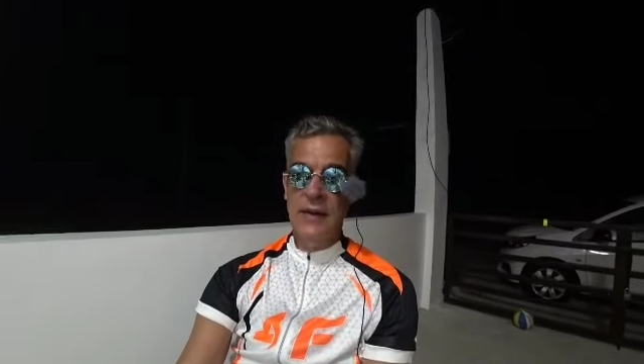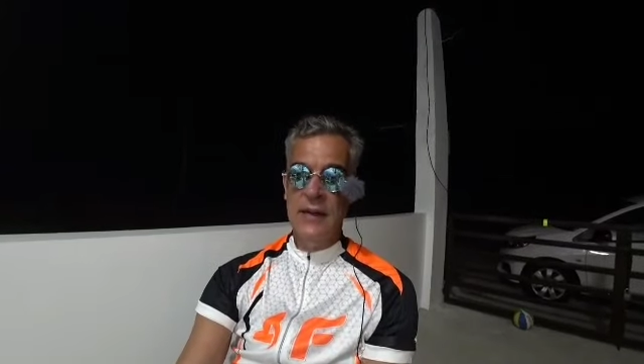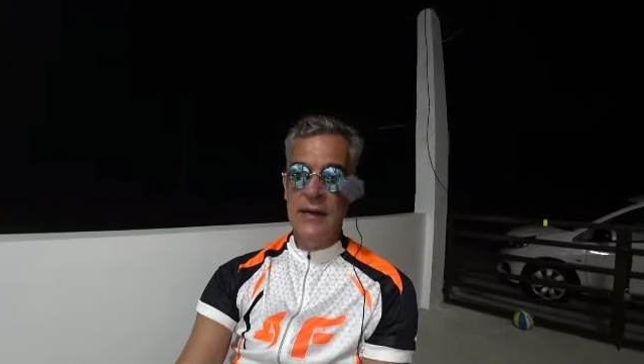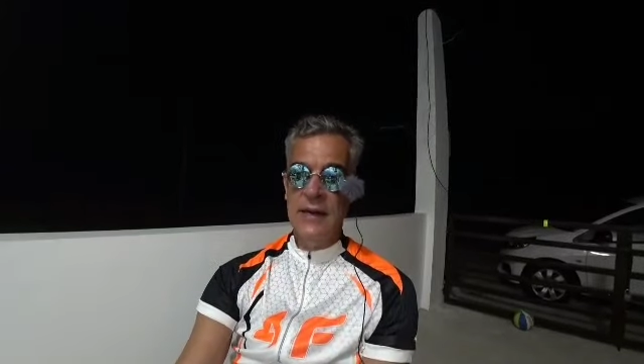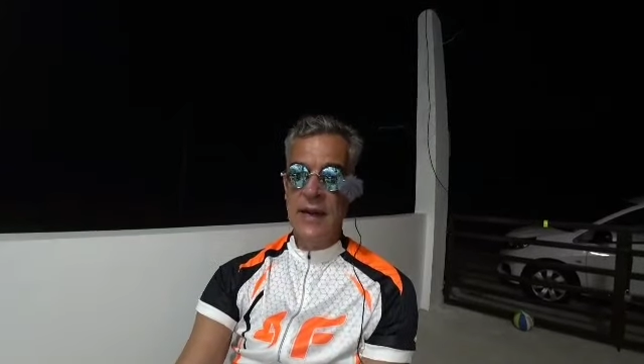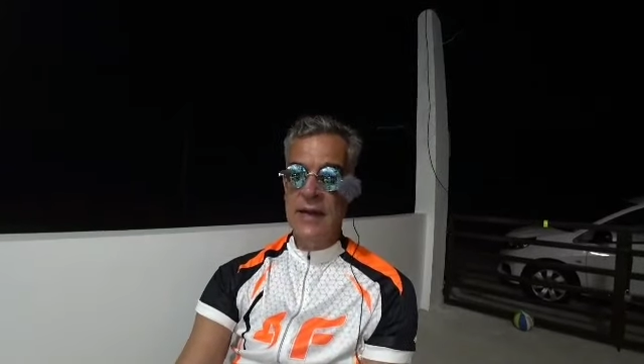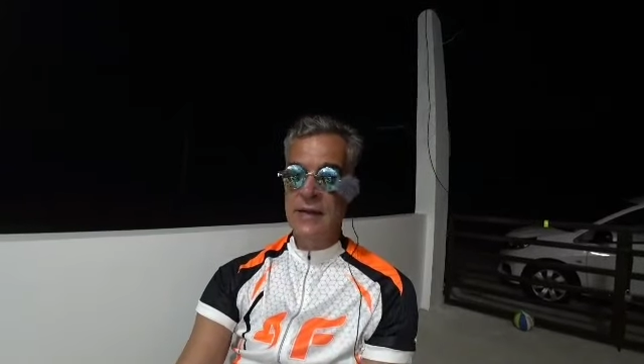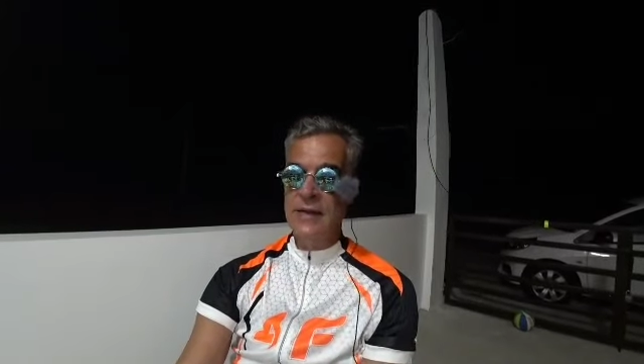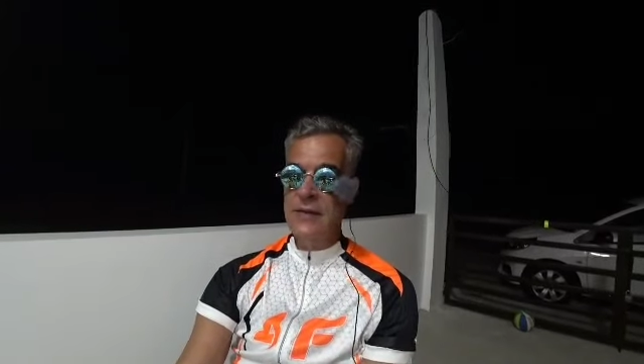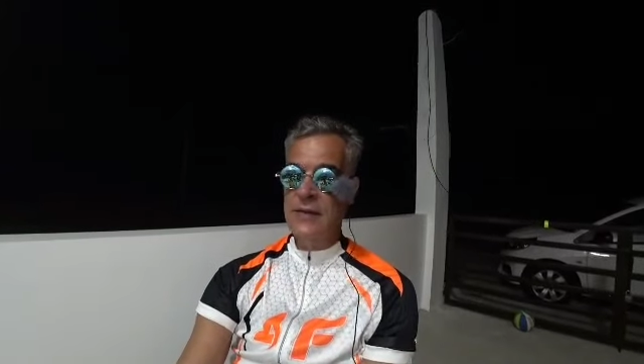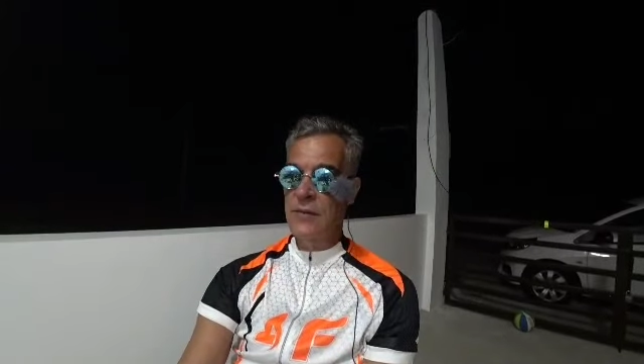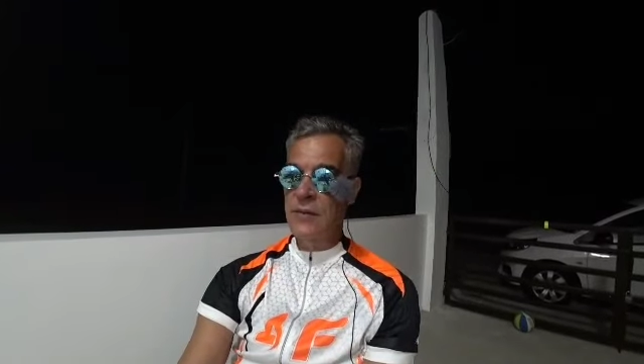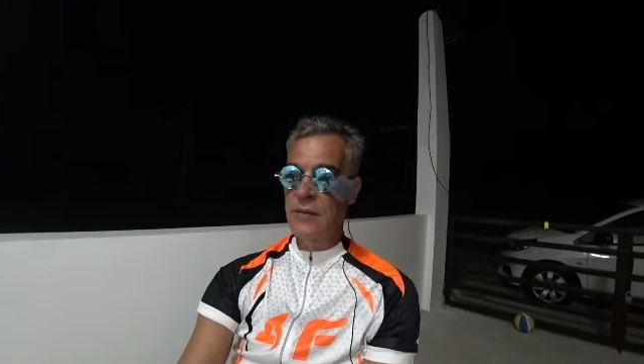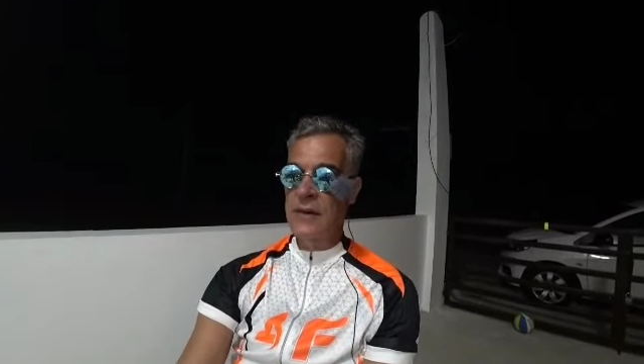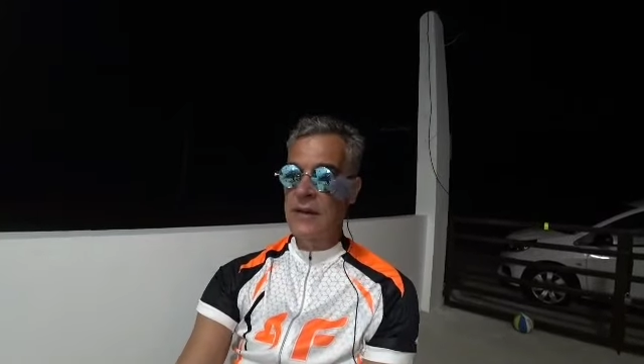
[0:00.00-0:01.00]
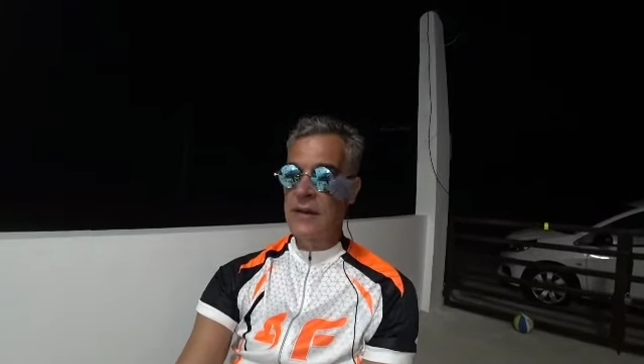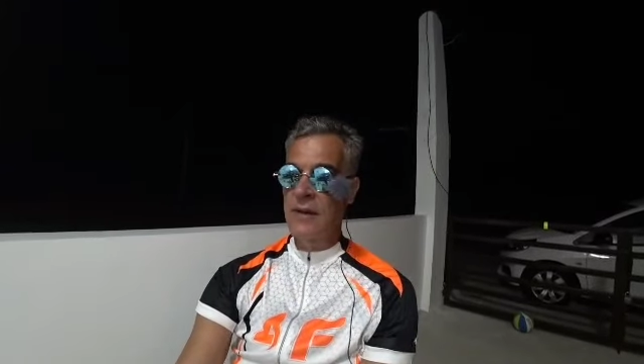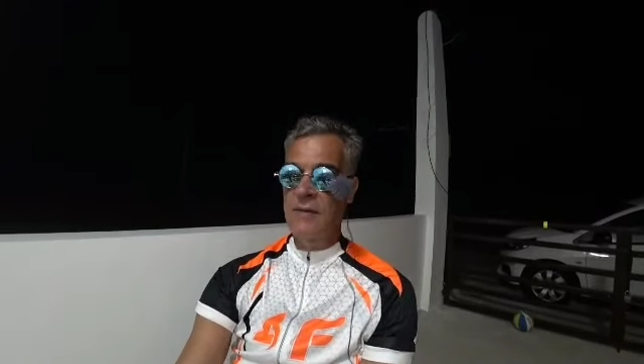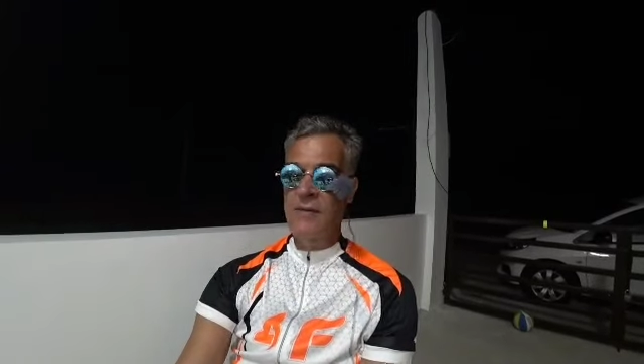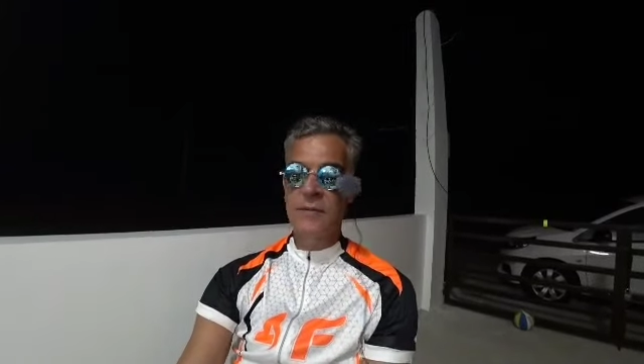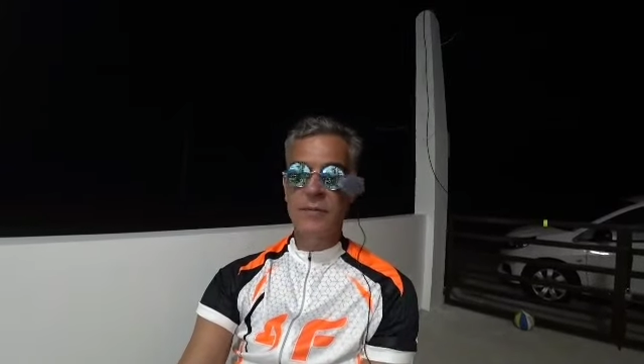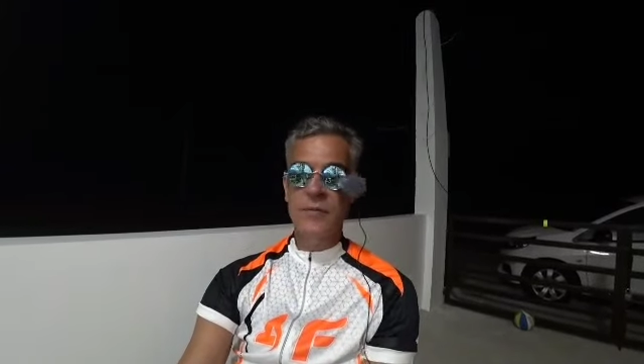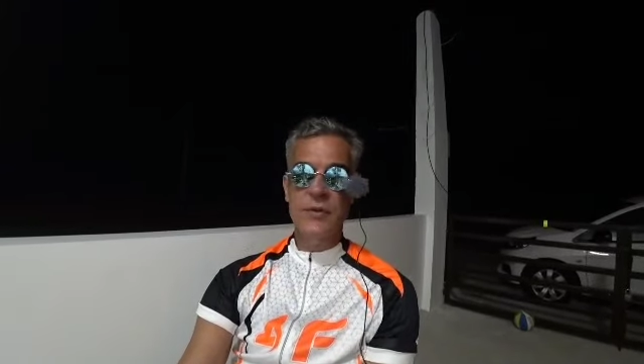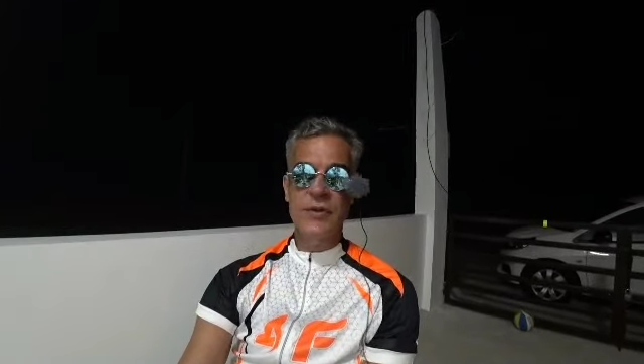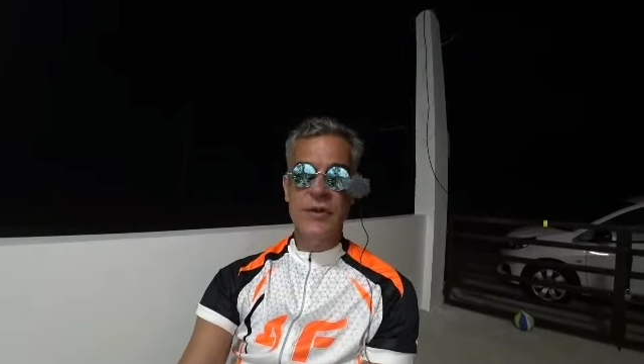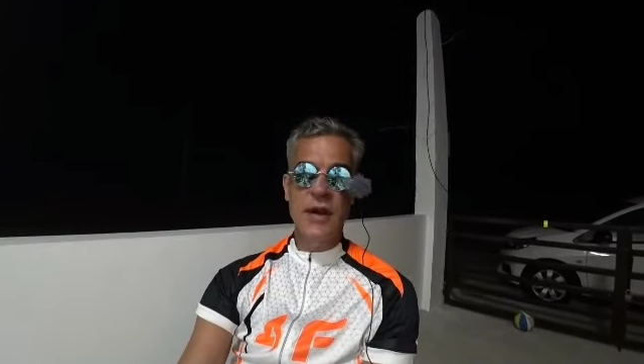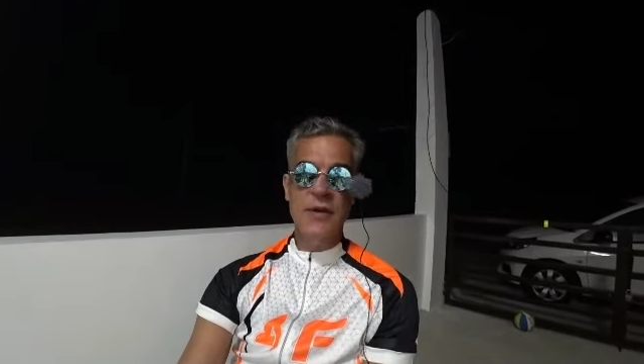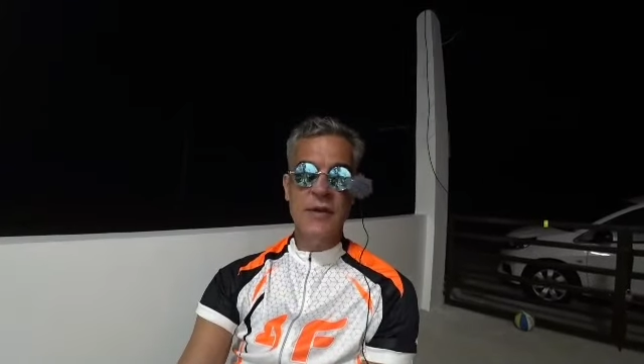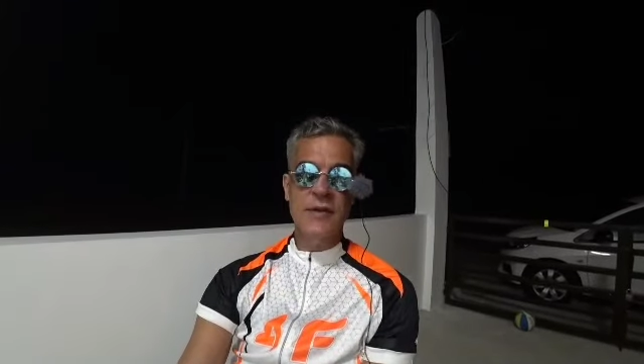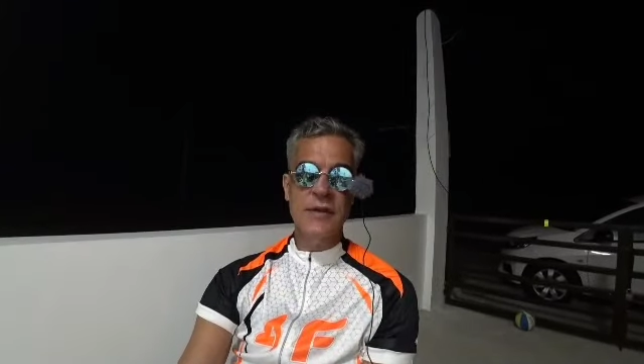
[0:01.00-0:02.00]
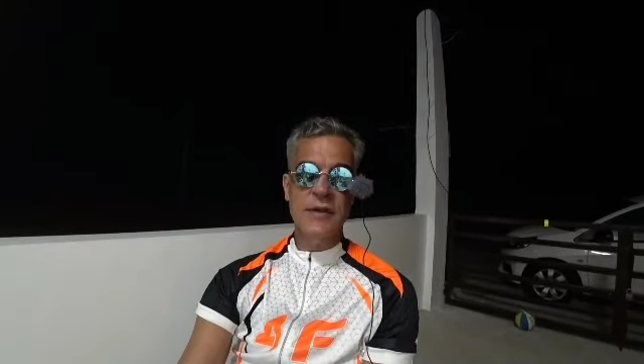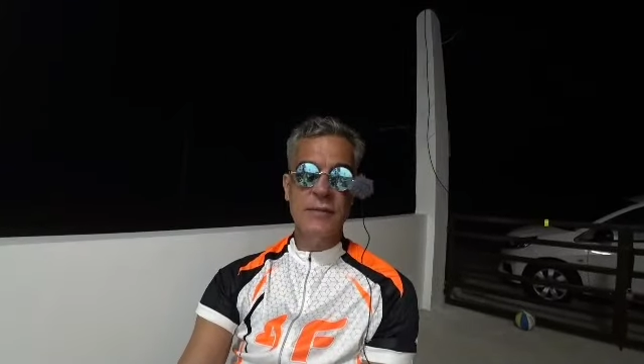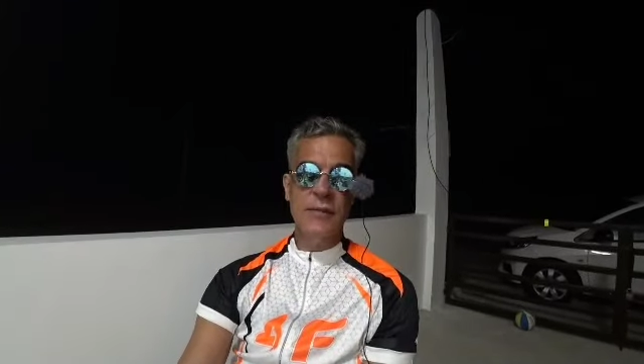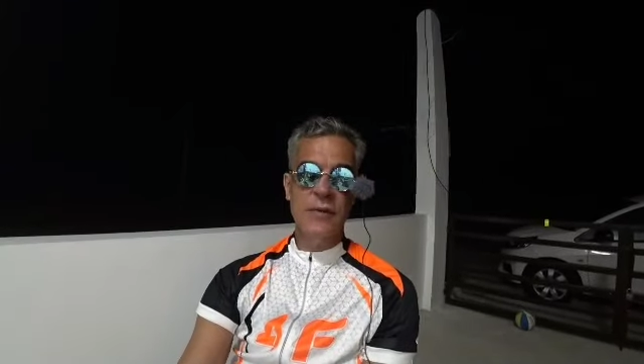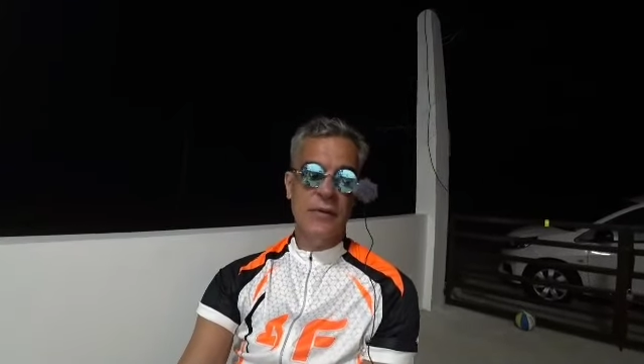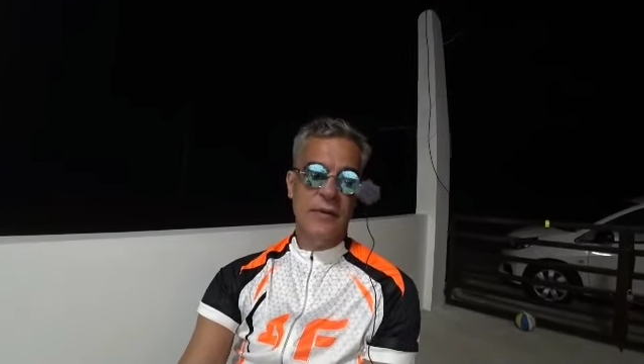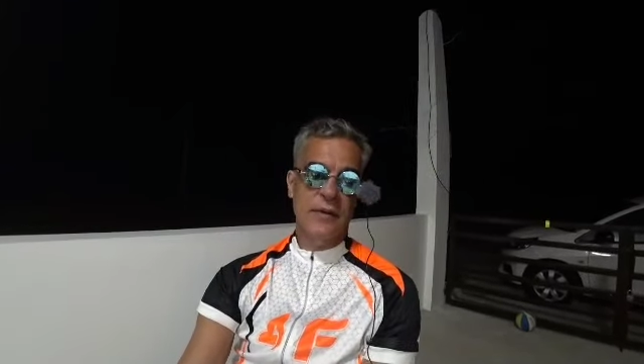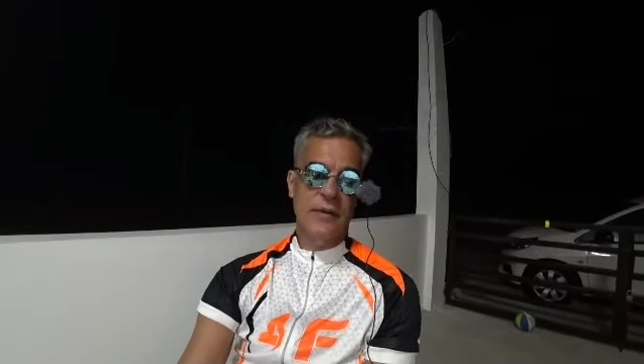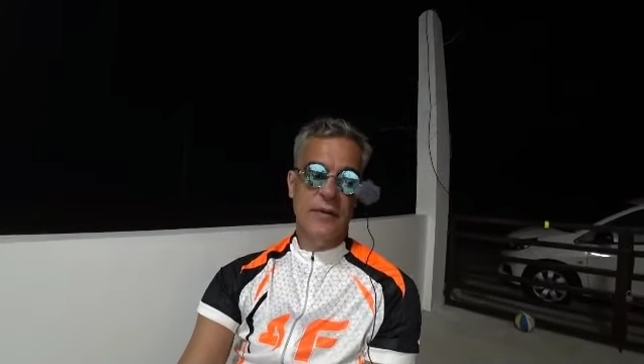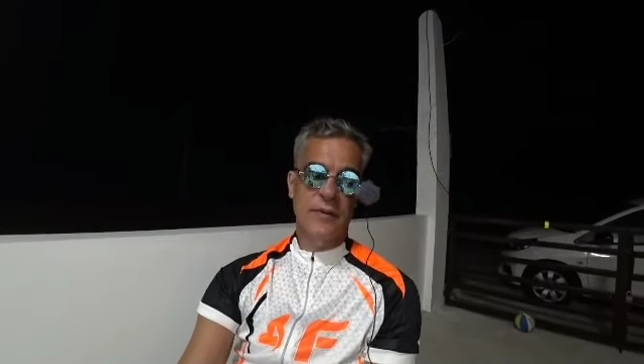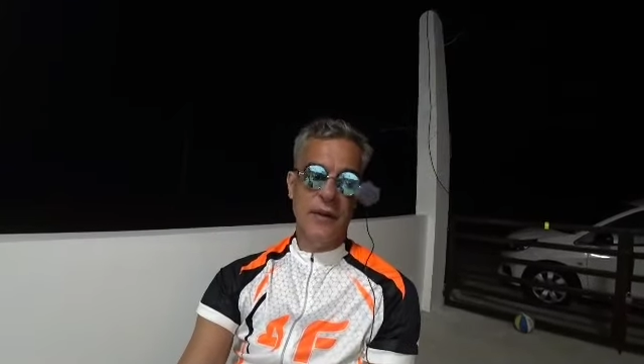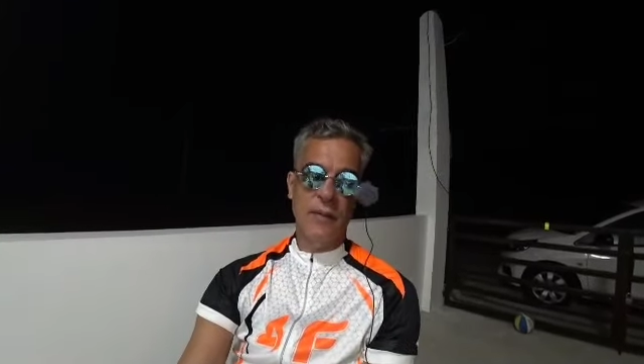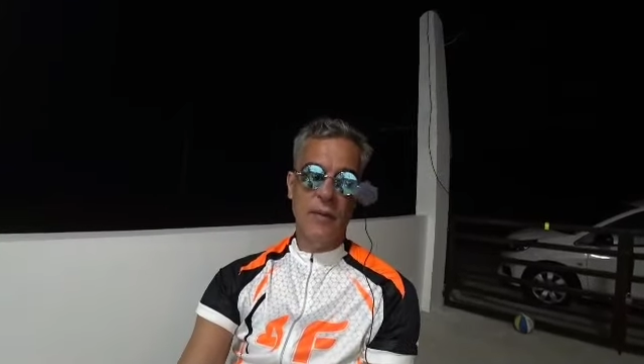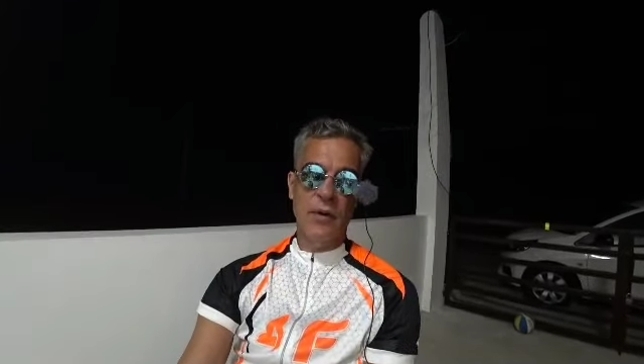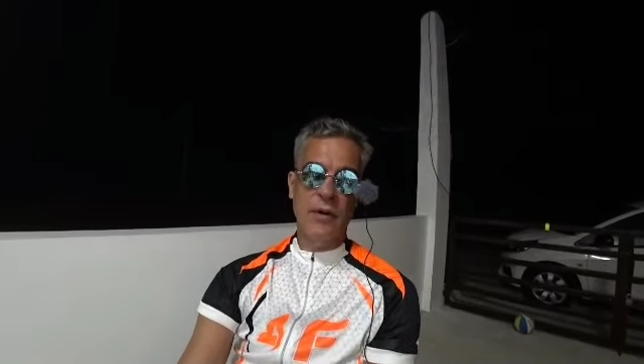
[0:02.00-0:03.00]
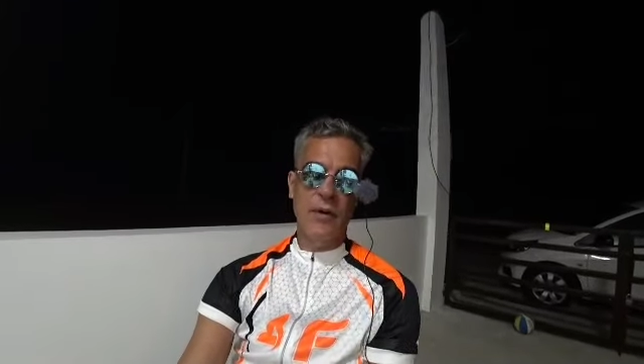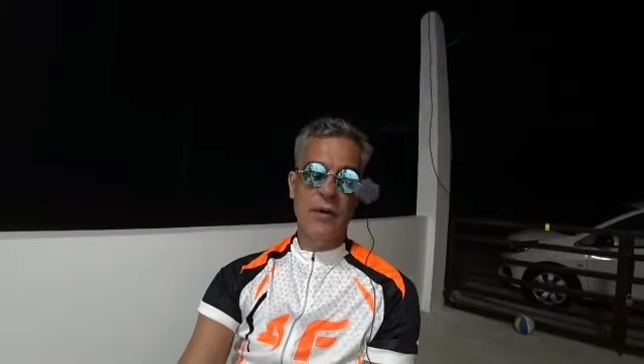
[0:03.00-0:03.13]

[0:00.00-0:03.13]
and it had these really comfortable chairs that were, they weren't